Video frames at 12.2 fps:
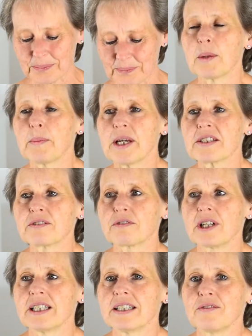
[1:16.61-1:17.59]
My best
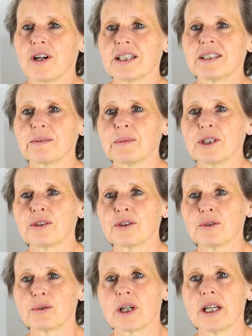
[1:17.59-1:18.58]
friend invited me
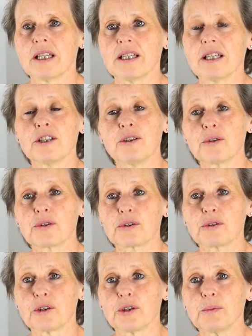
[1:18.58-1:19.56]
to a youth
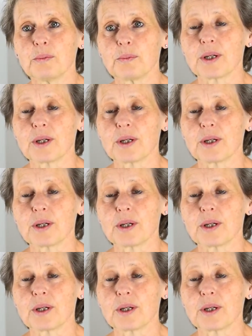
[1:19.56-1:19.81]
group,